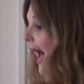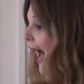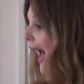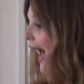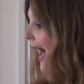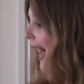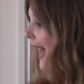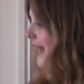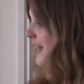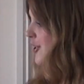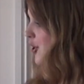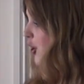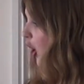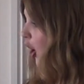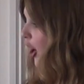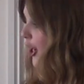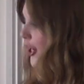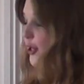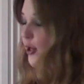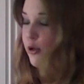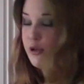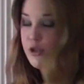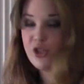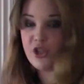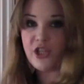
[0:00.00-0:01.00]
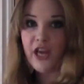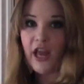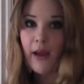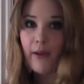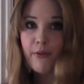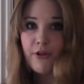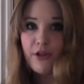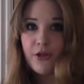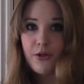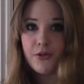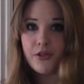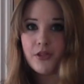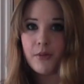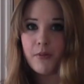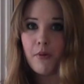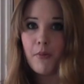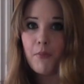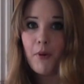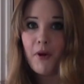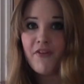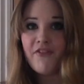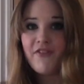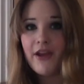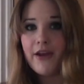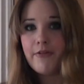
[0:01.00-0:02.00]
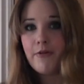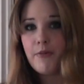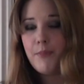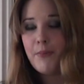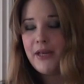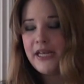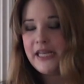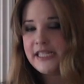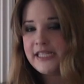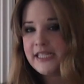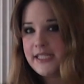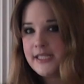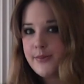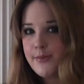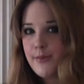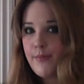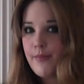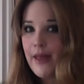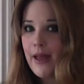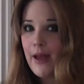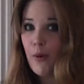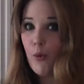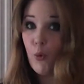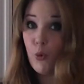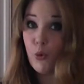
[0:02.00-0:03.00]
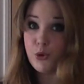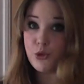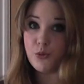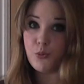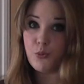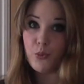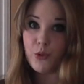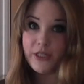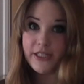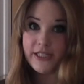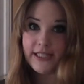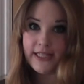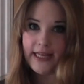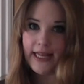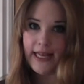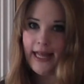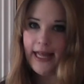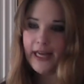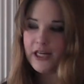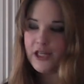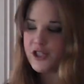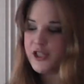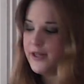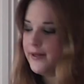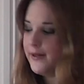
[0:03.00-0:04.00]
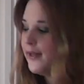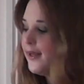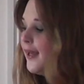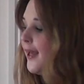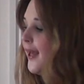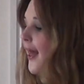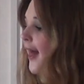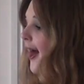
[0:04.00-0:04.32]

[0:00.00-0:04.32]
and I got to share with you some of my favourite pieces from their autumn winter collection.